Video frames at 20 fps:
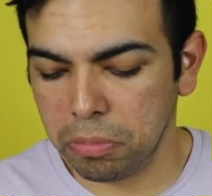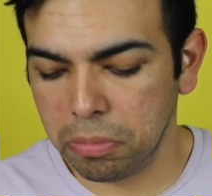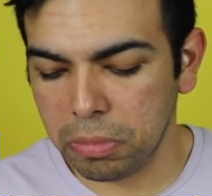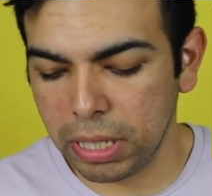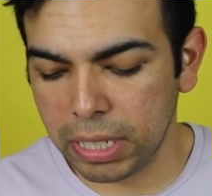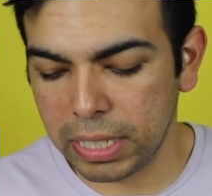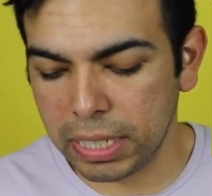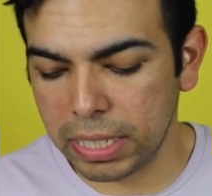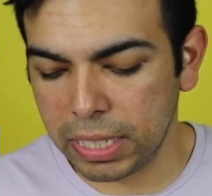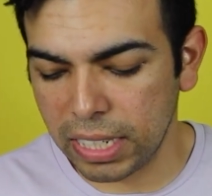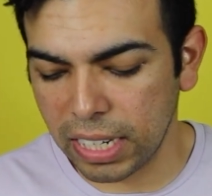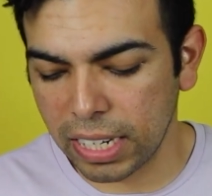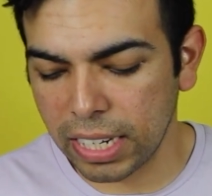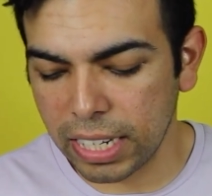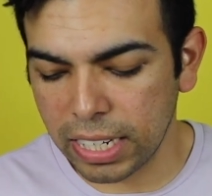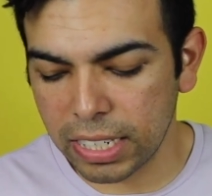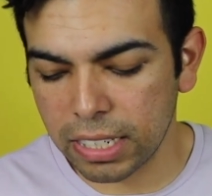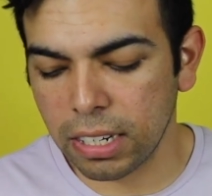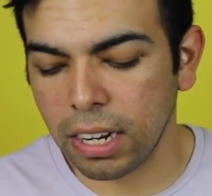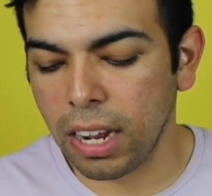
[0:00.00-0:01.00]
is stuck
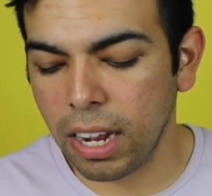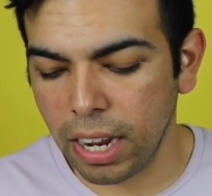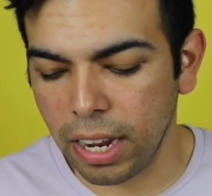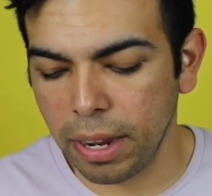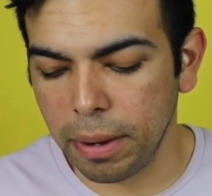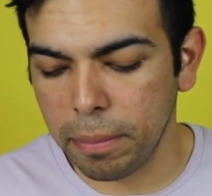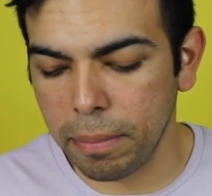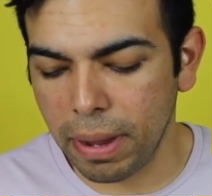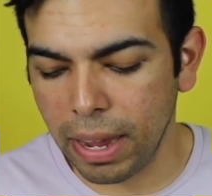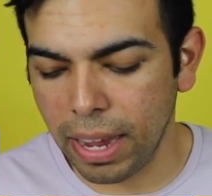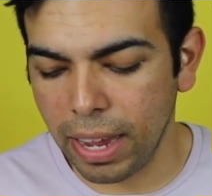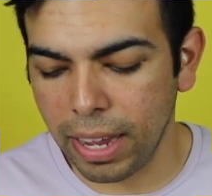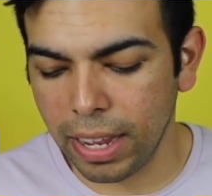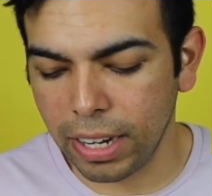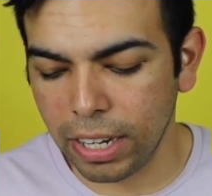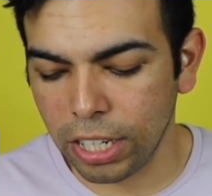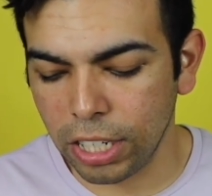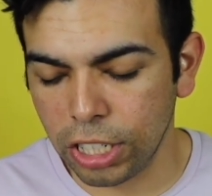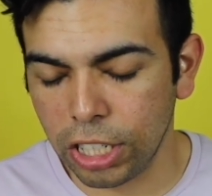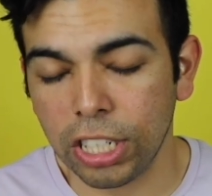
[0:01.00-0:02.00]
in time
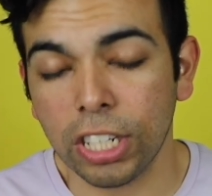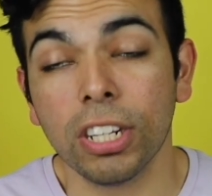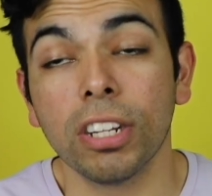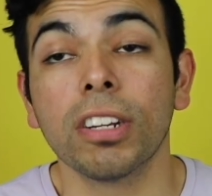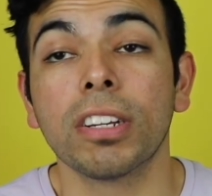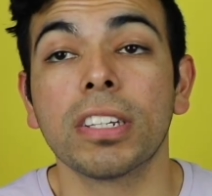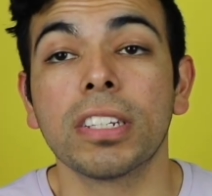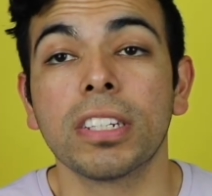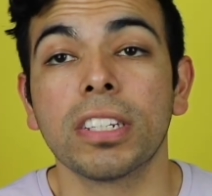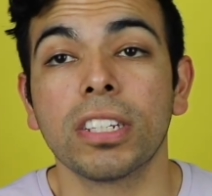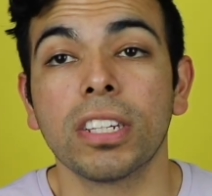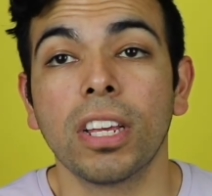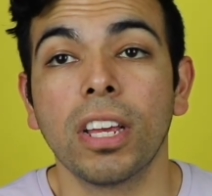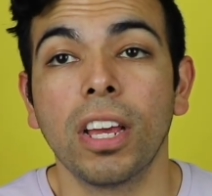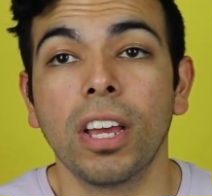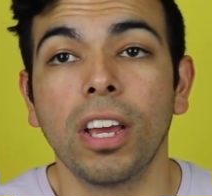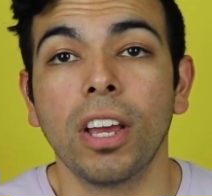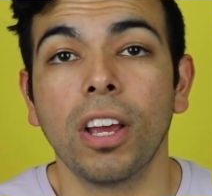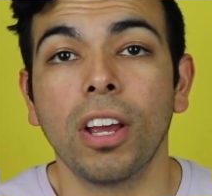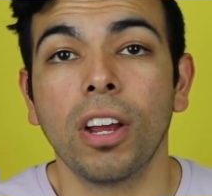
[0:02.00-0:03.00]
and she looks
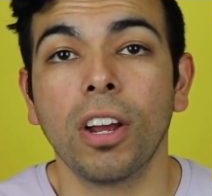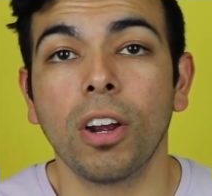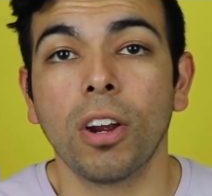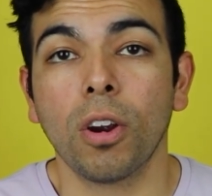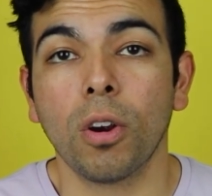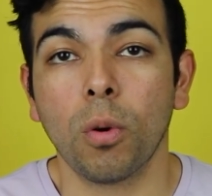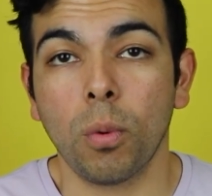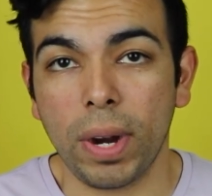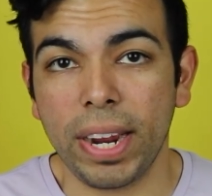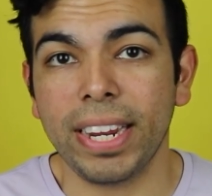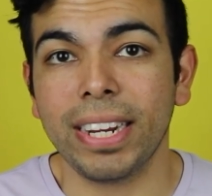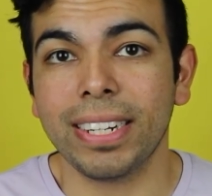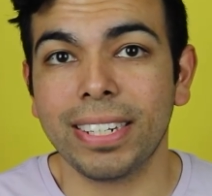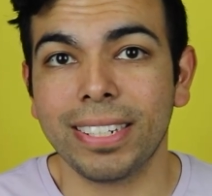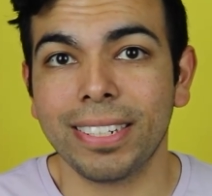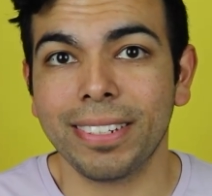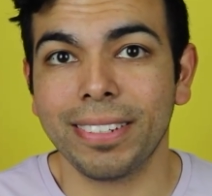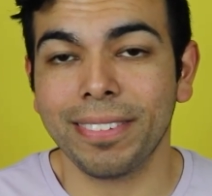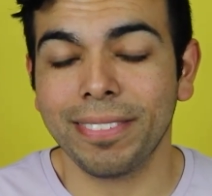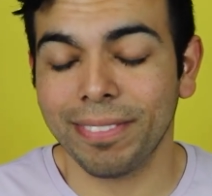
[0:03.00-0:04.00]

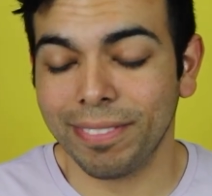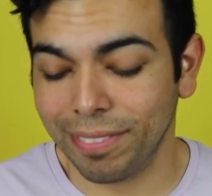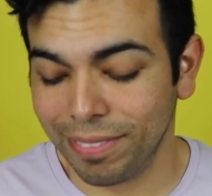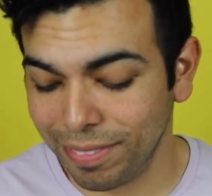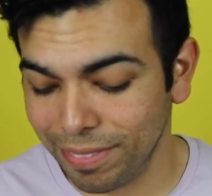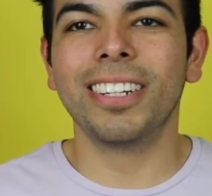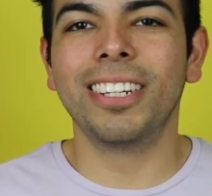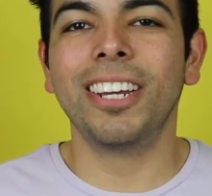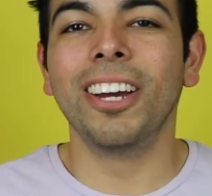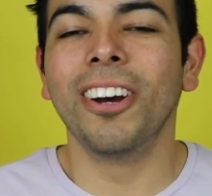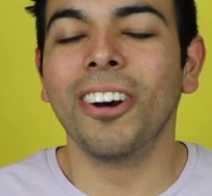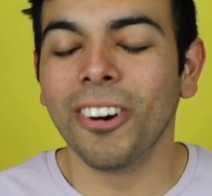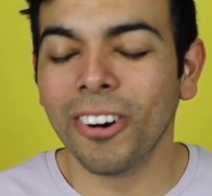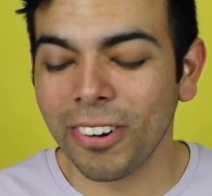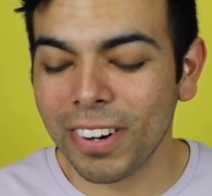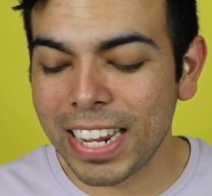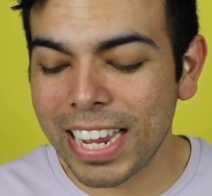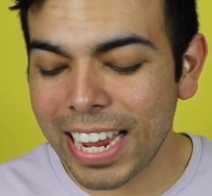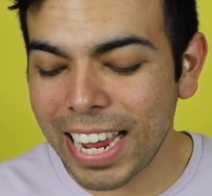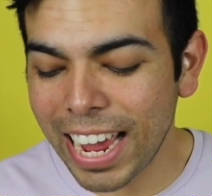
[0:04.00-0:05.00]
great.
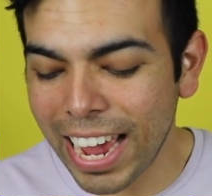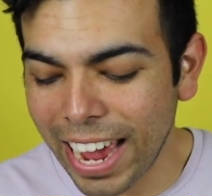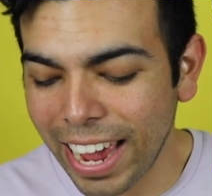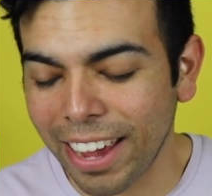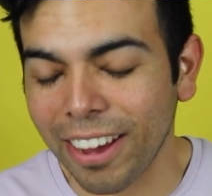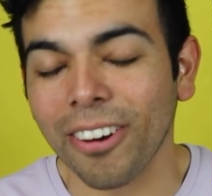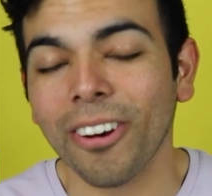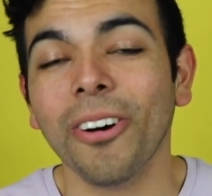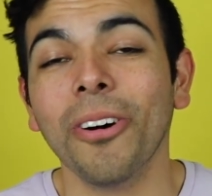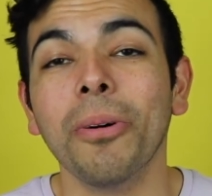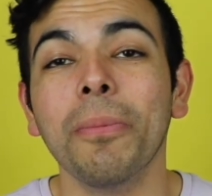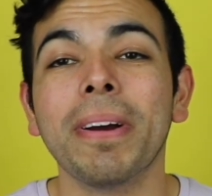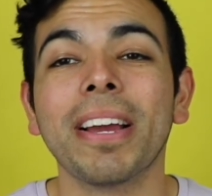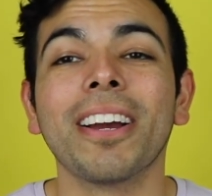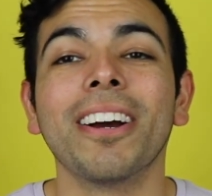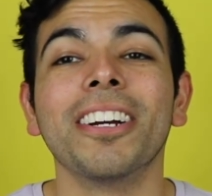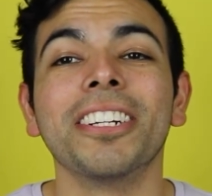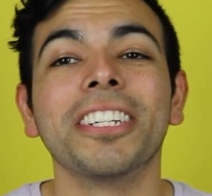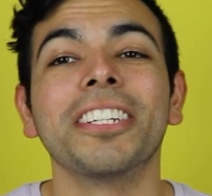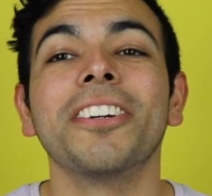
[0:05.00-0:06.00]
Tony Hale, oh my
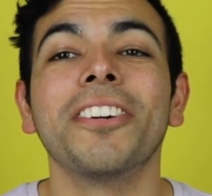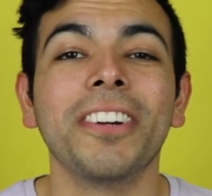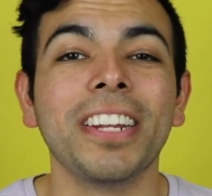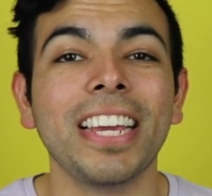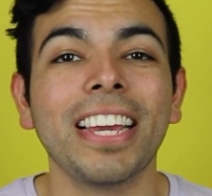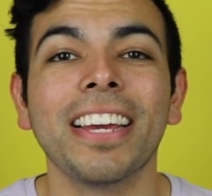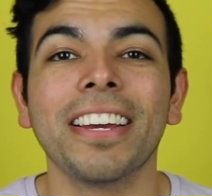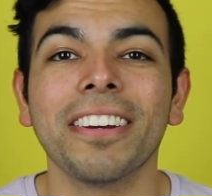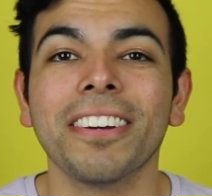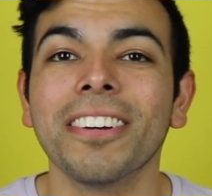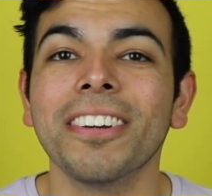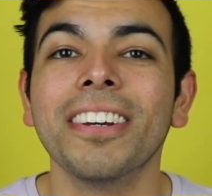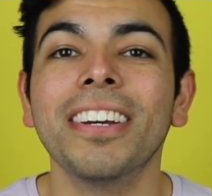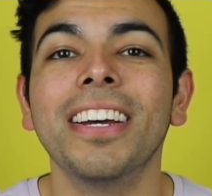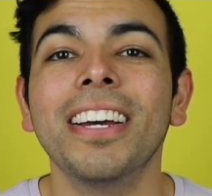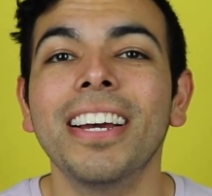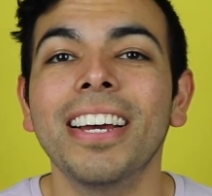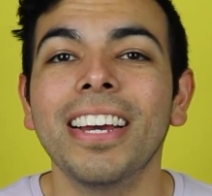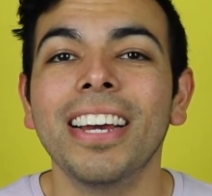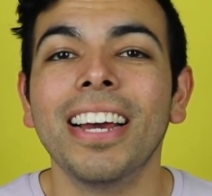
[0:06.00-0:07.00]
gosh, Tony Hale.
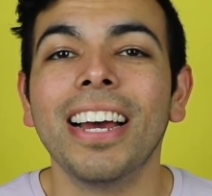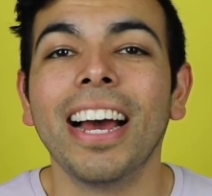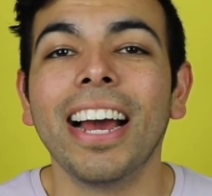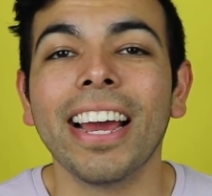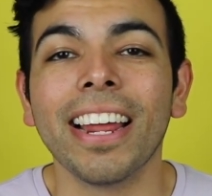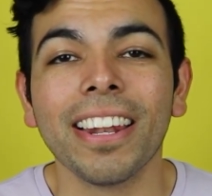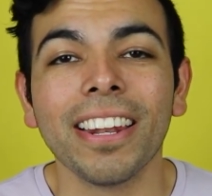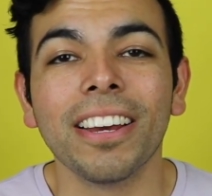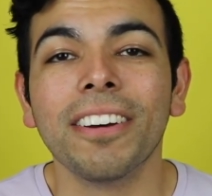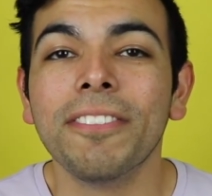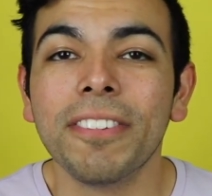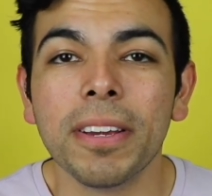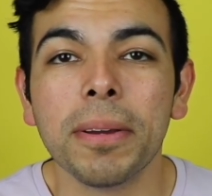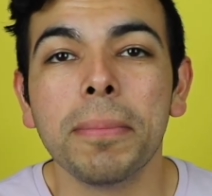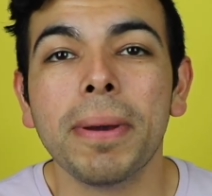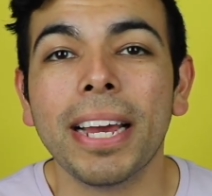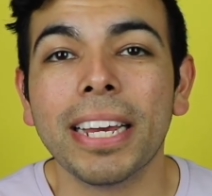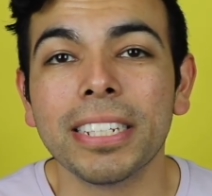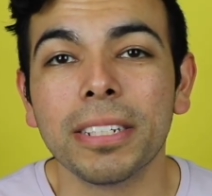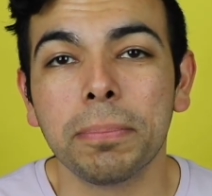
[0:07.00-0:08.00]
I love
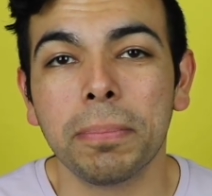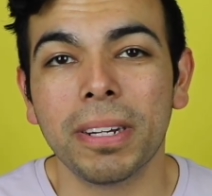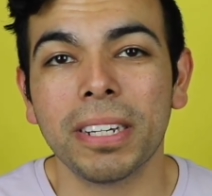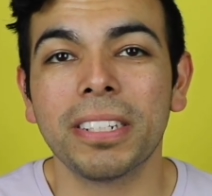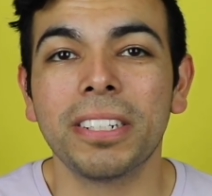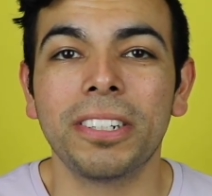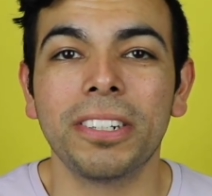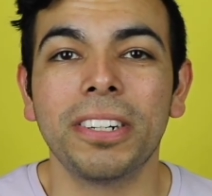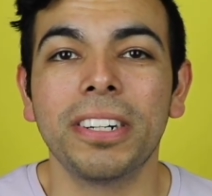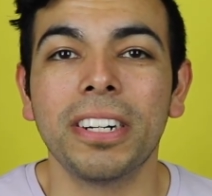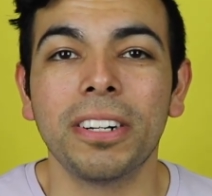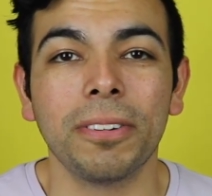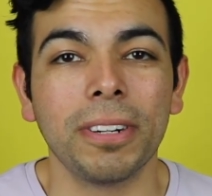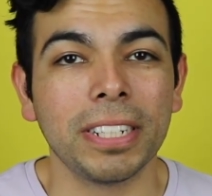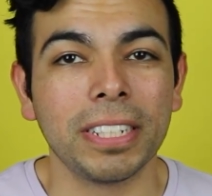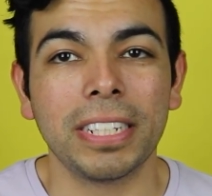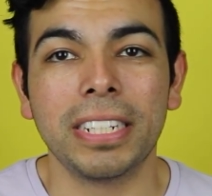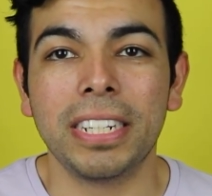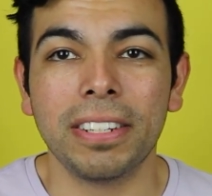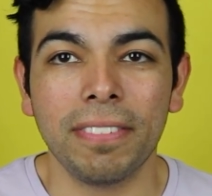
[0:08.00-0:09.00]
him as Buster in
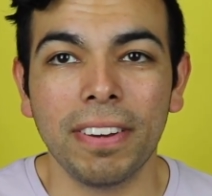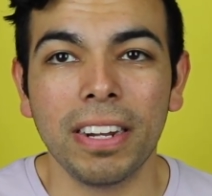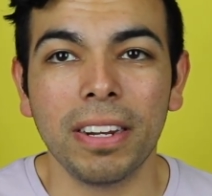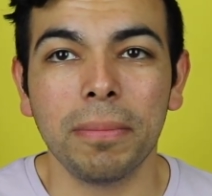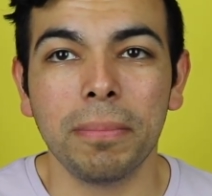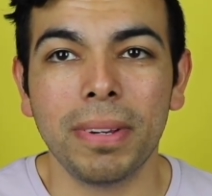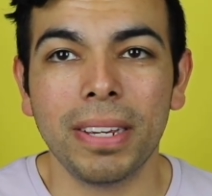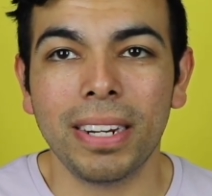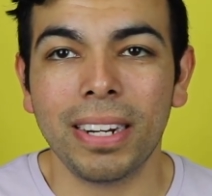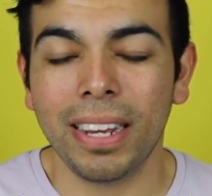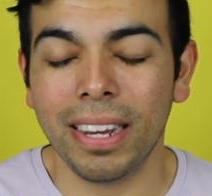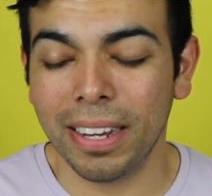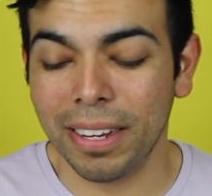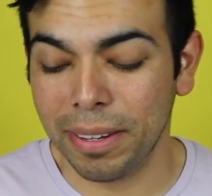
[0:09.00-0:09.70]
Arrested Development.